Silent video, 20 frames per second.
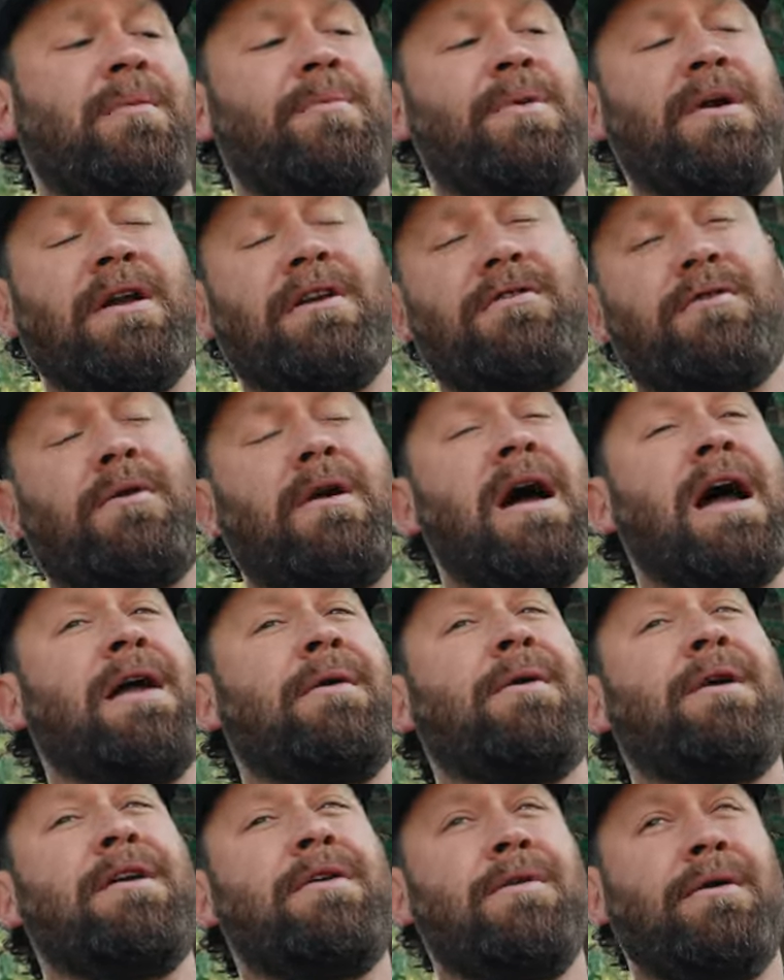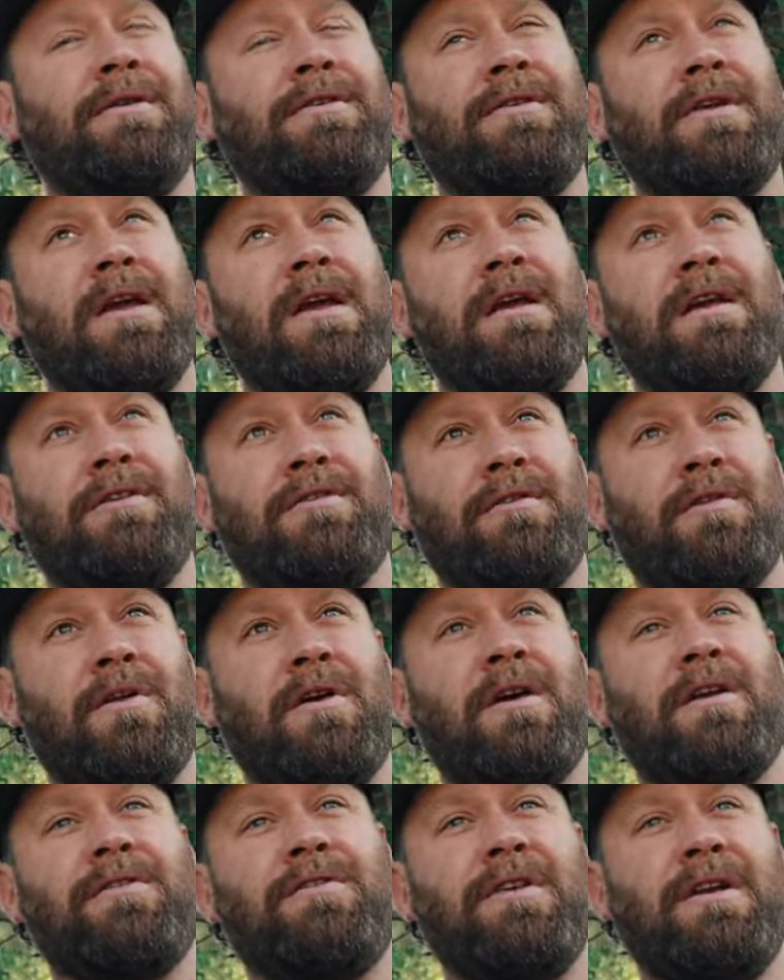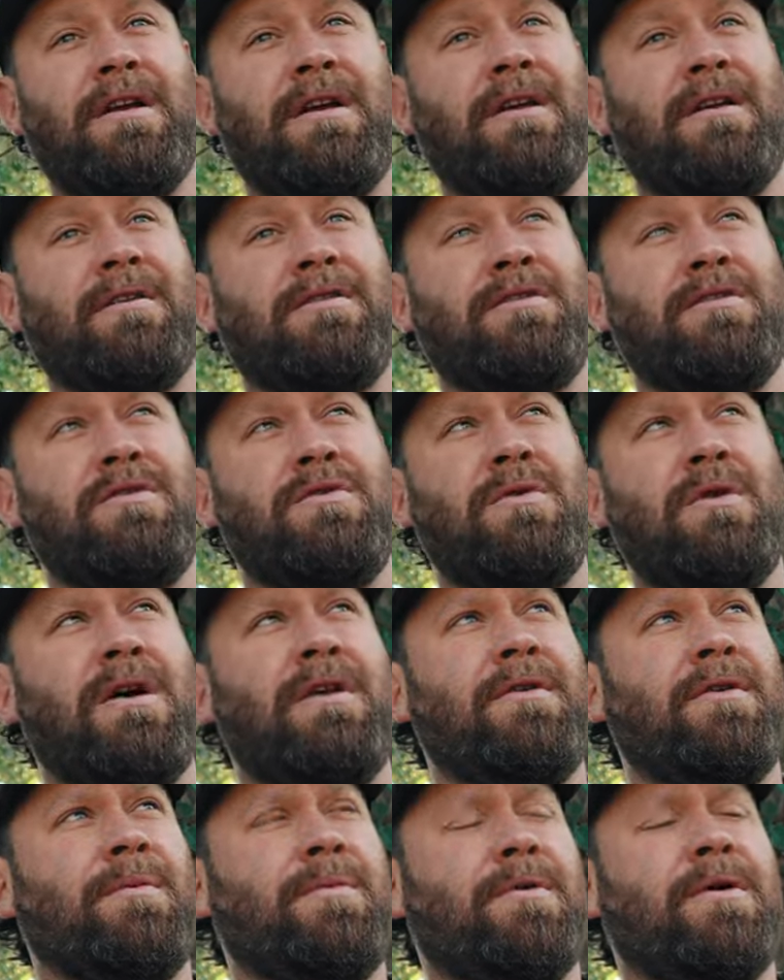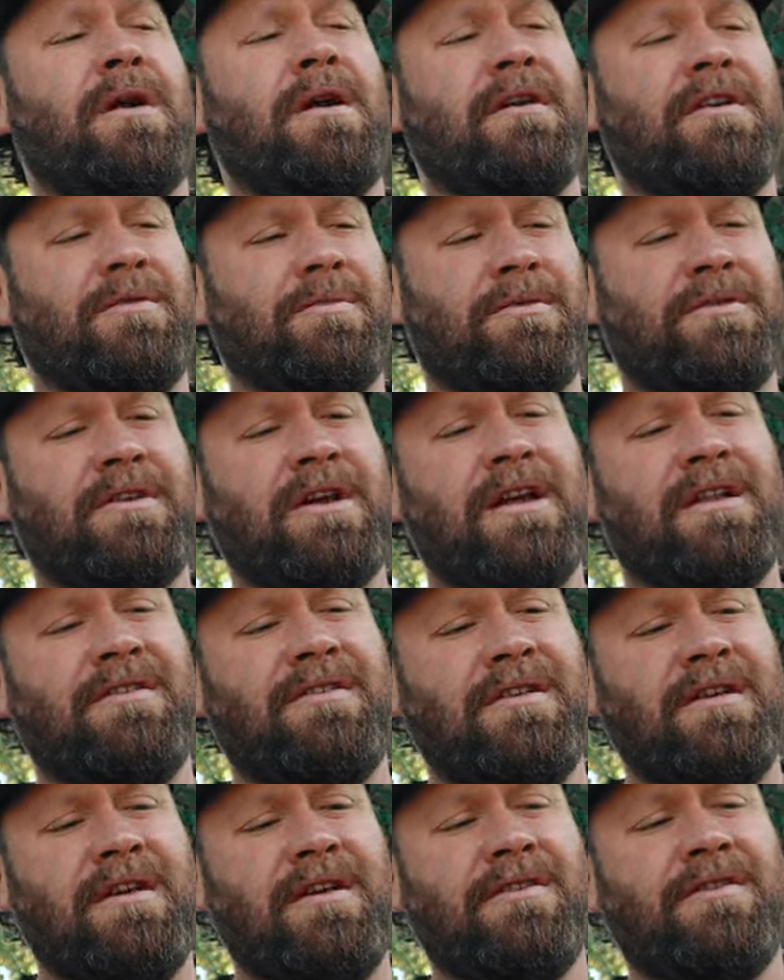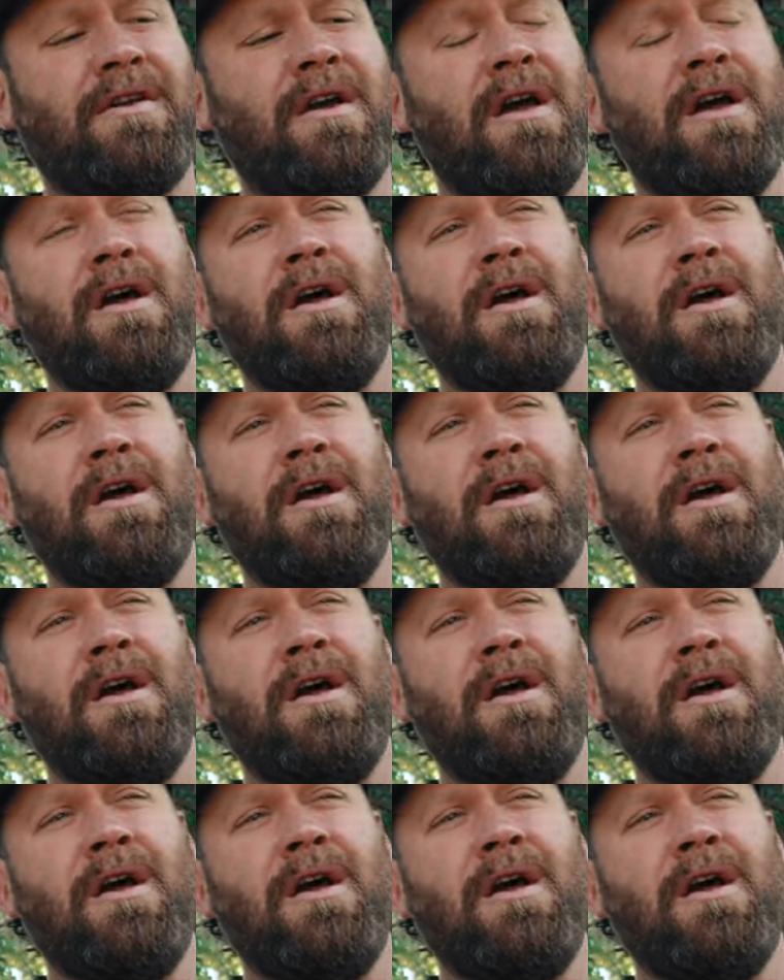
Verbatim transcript: Picks or IRA USA is launching two other products besides these.